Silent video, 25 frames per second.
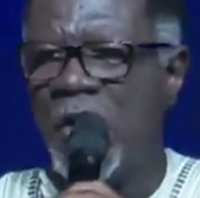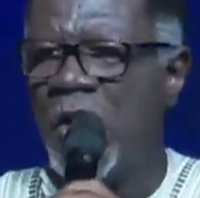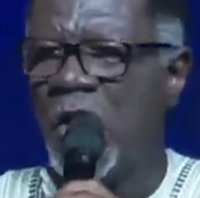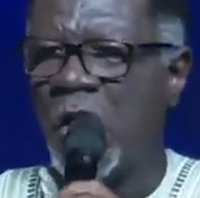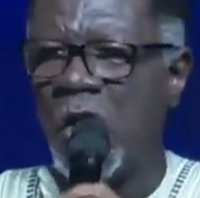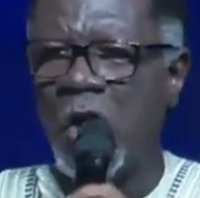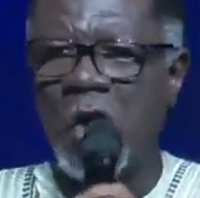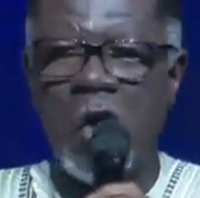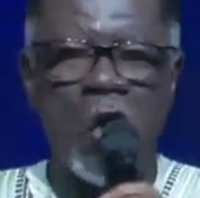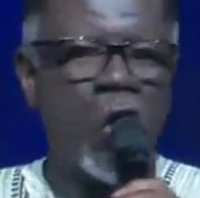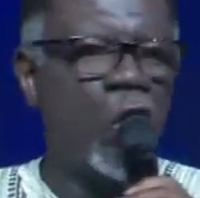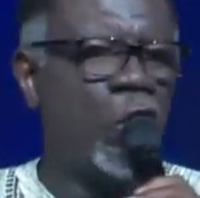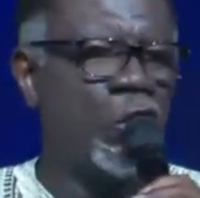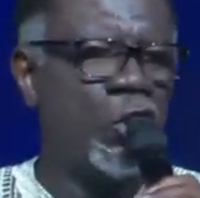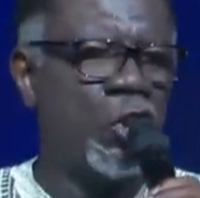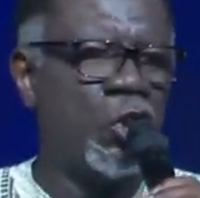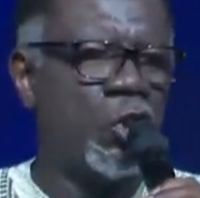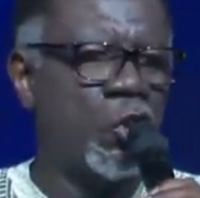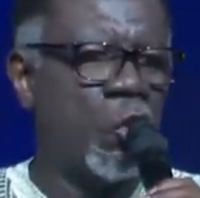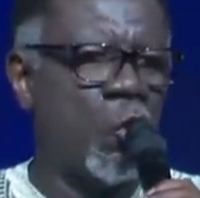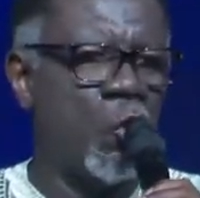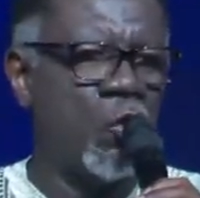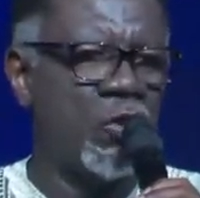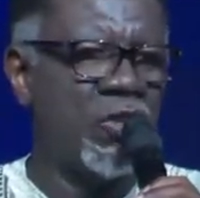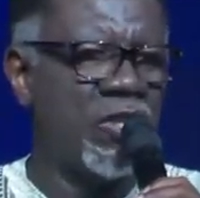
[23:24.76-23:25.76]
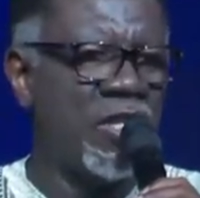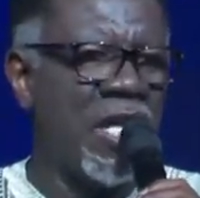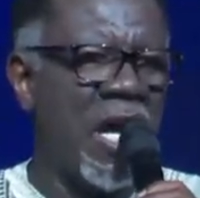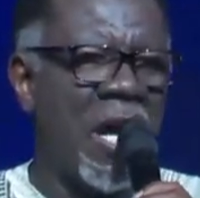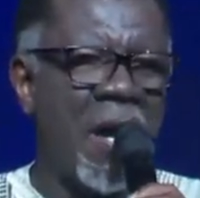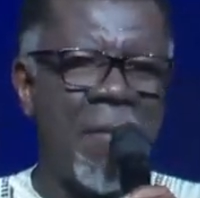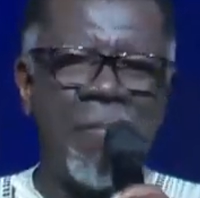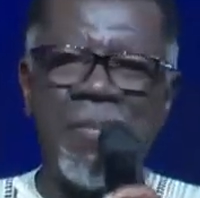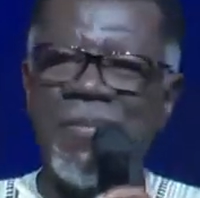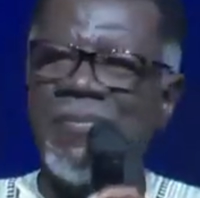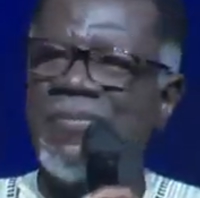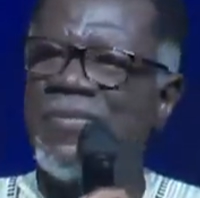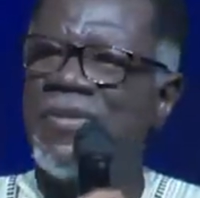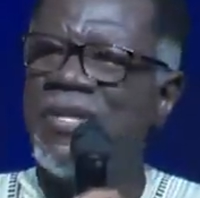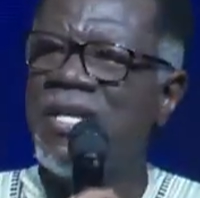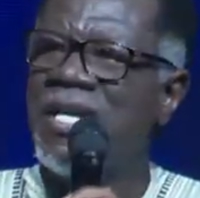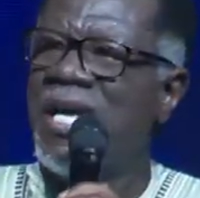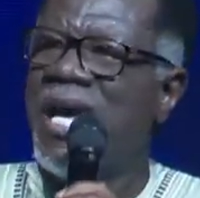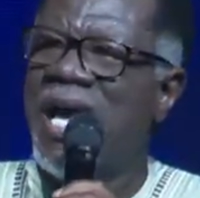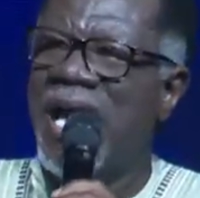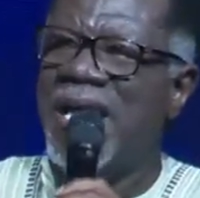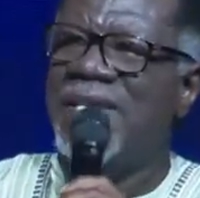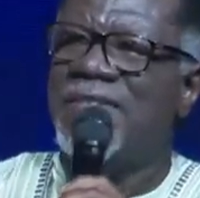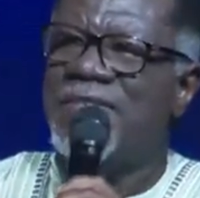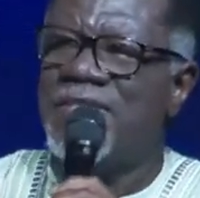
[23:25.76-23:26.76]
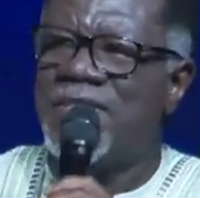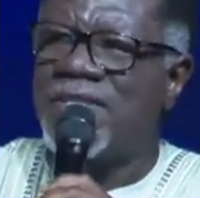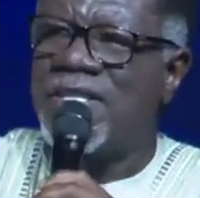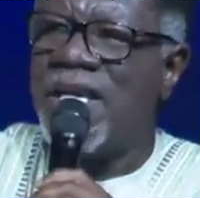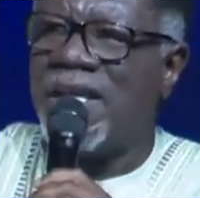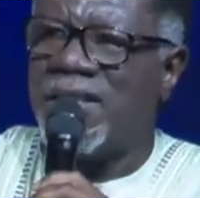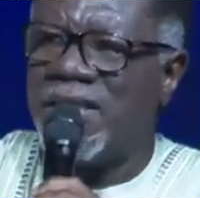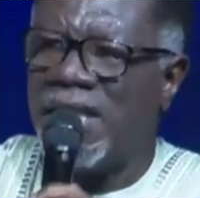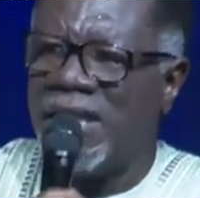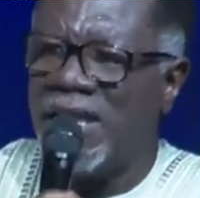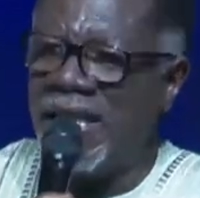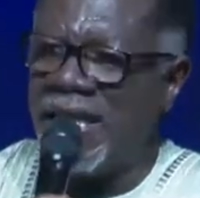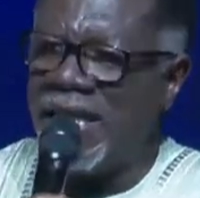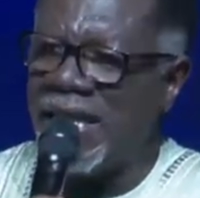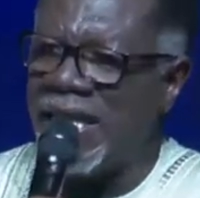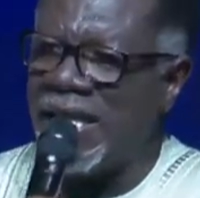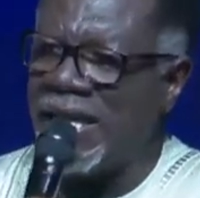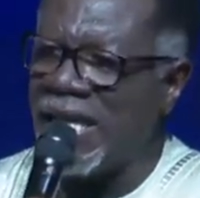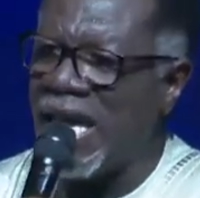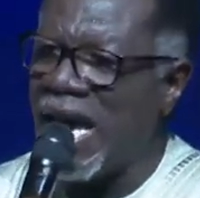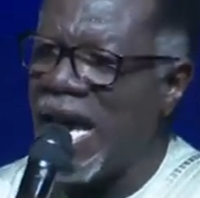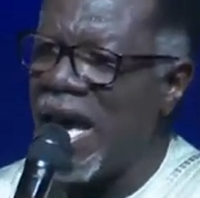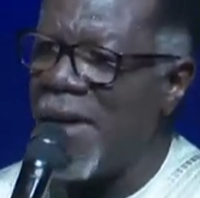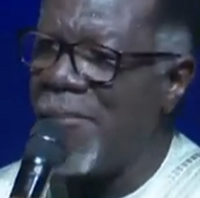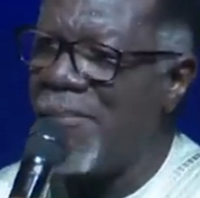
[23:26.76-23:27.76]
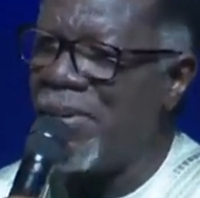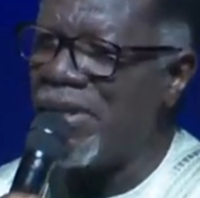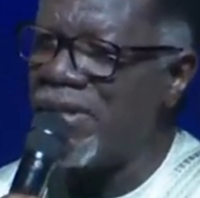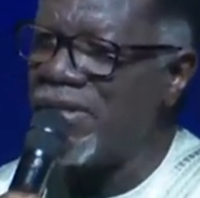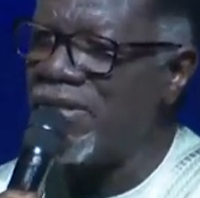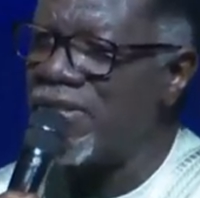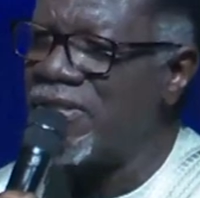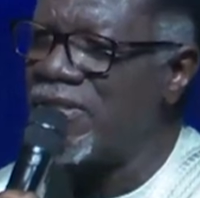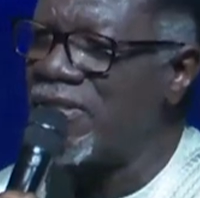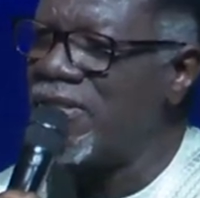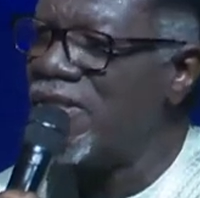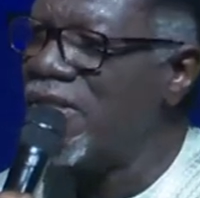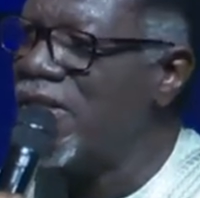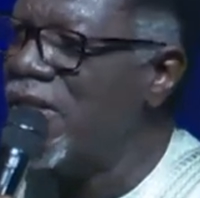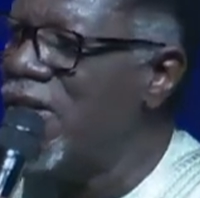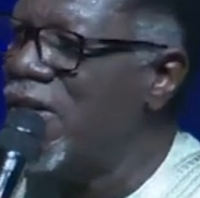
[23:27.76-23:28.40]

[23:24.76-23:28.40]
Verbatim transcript: God shows up, and suddenly it happens.